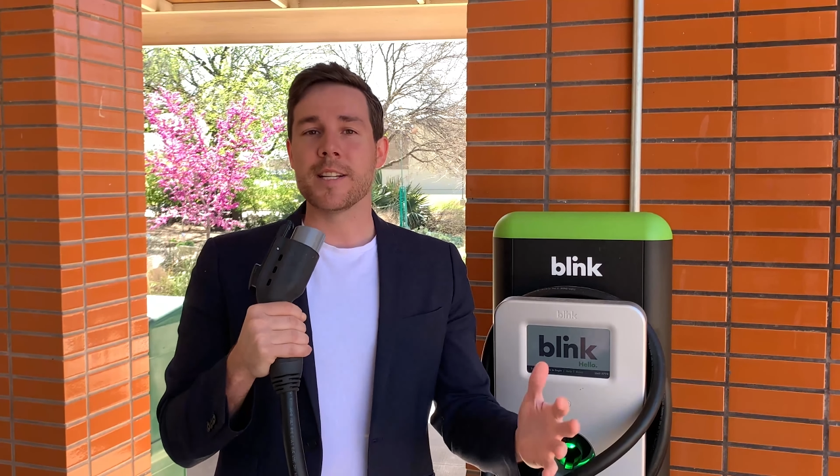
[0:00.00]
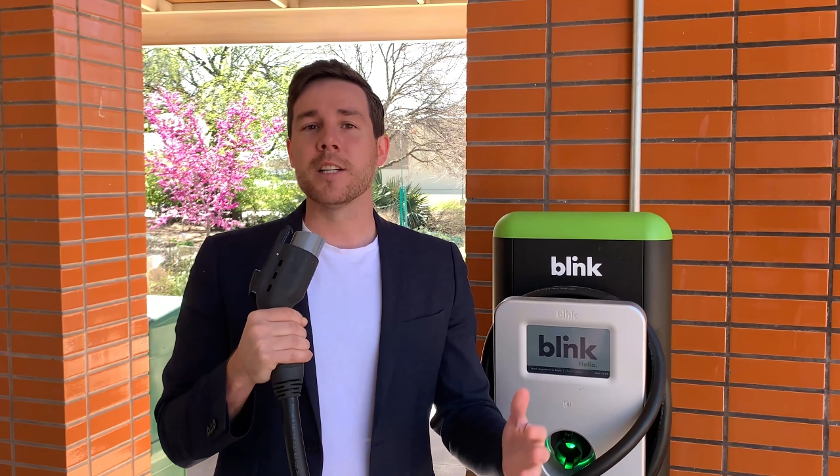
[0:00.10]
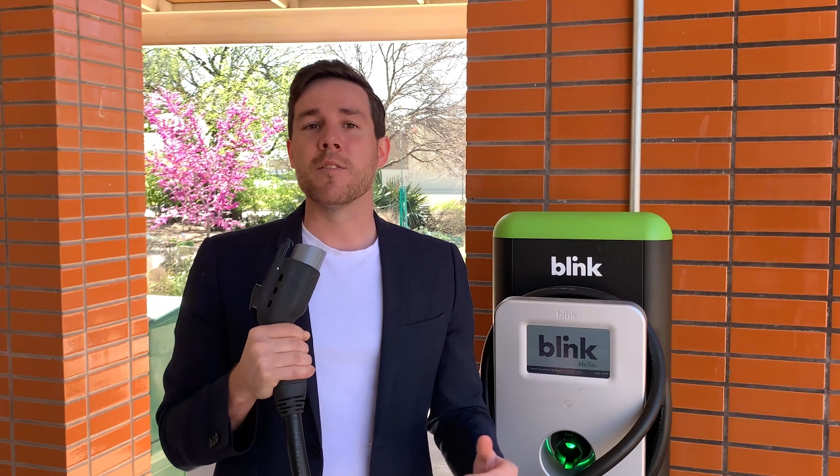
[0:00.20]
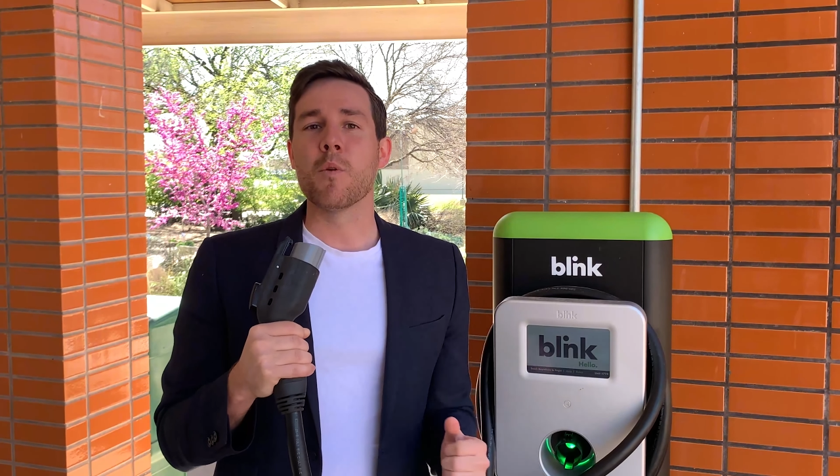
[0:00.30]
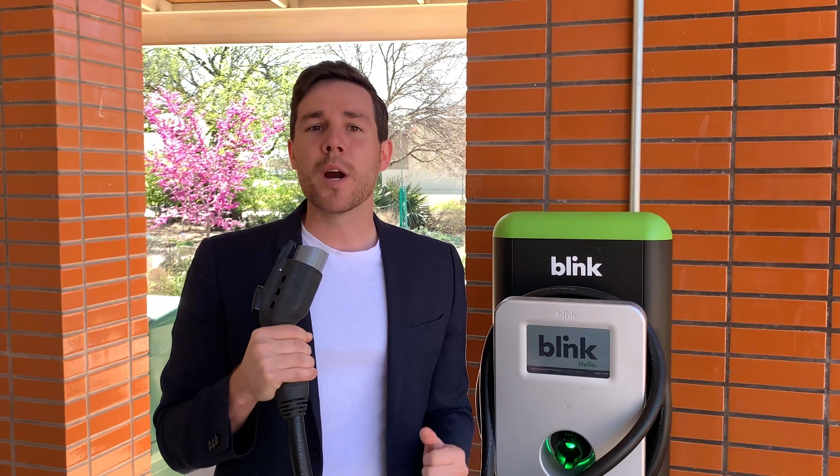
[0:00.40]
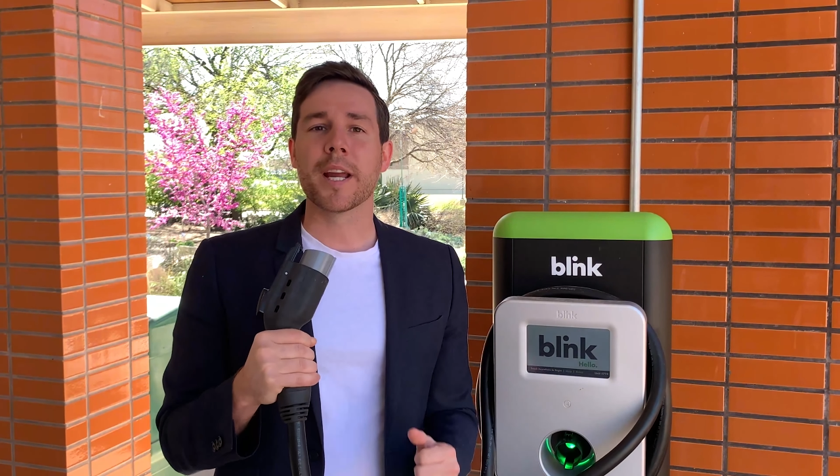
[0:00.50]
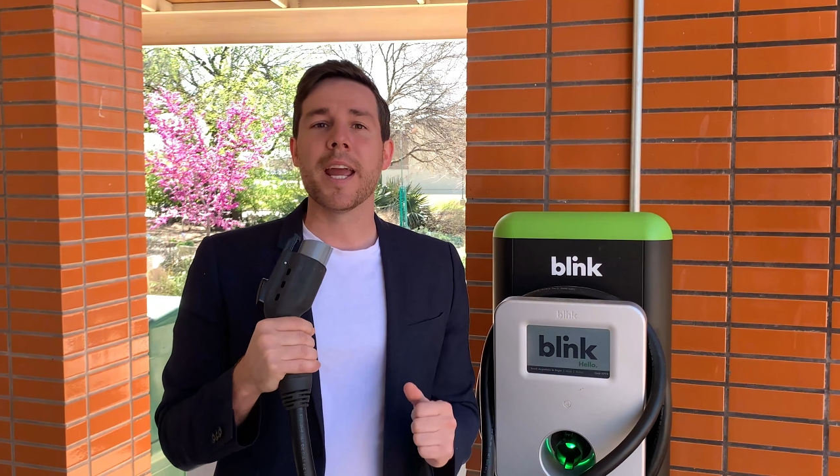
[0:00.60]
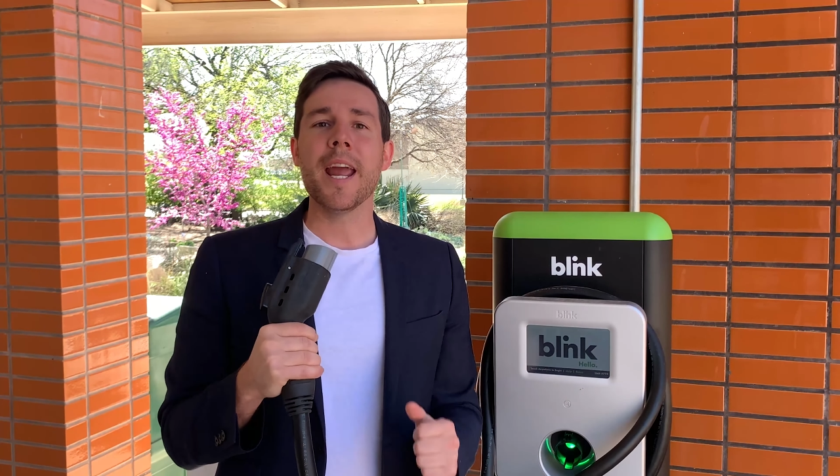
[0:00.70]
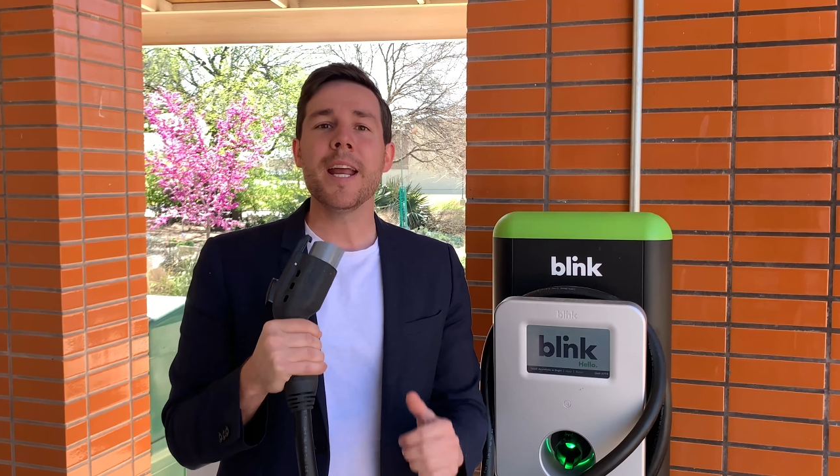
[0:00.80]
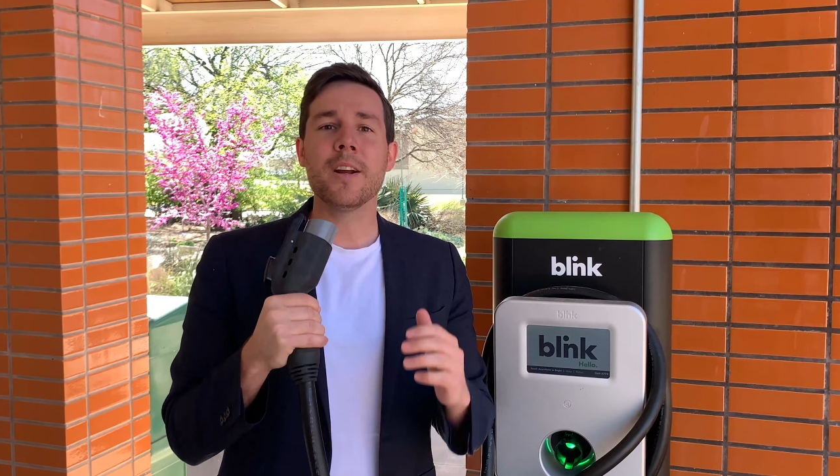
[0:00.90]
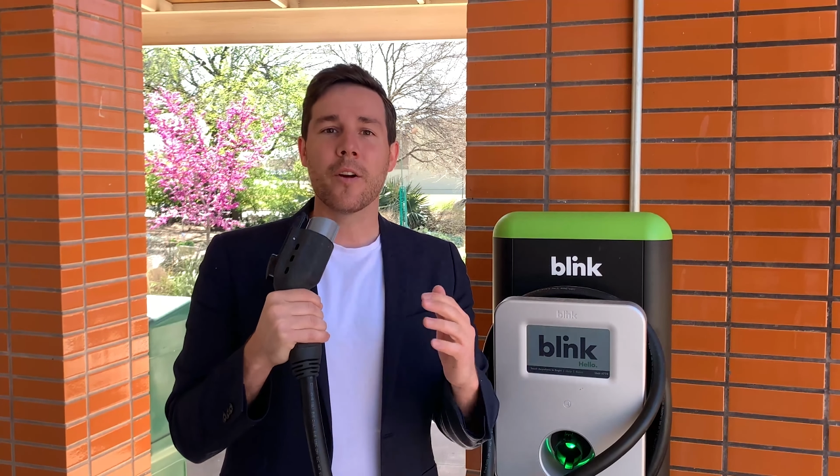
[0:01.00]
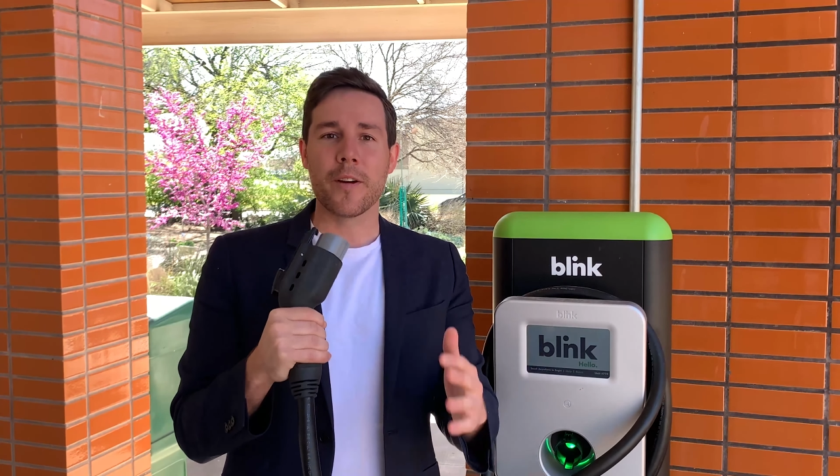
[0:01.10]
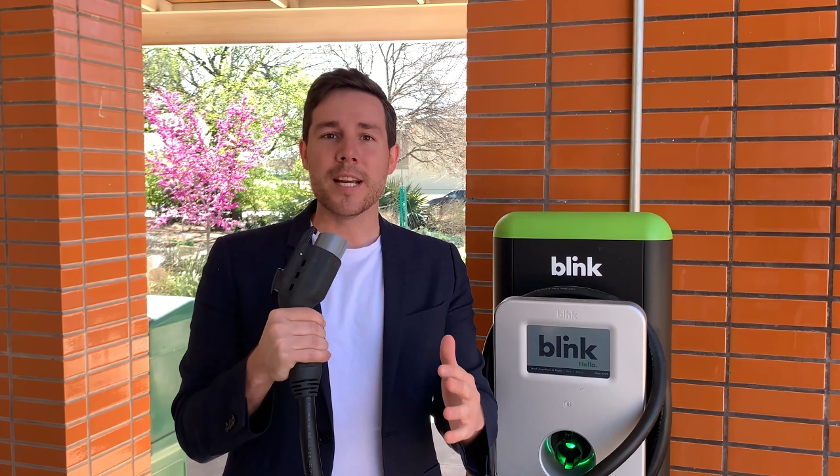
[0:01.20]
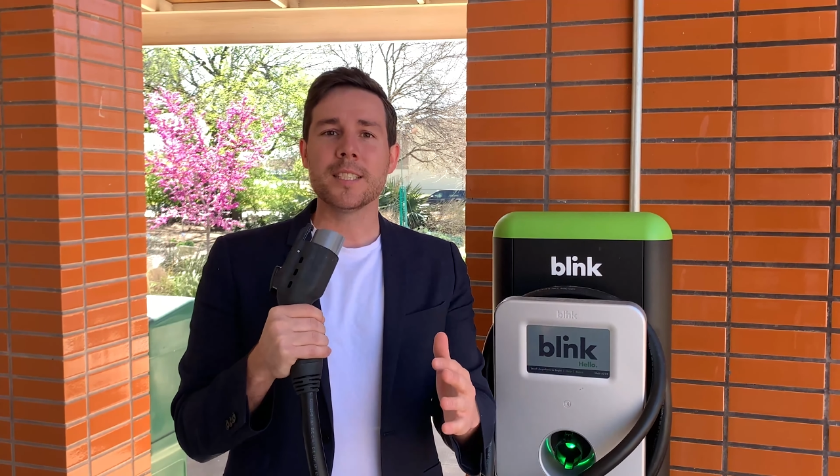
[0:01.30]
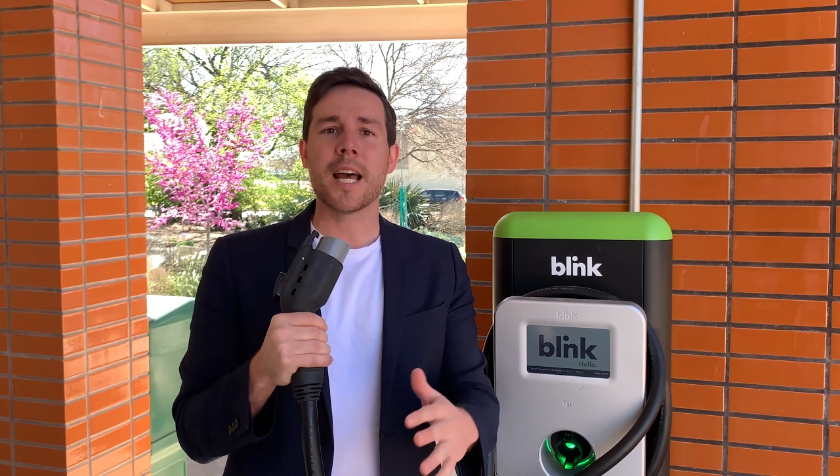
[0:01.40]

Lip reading: deal of work in Greece,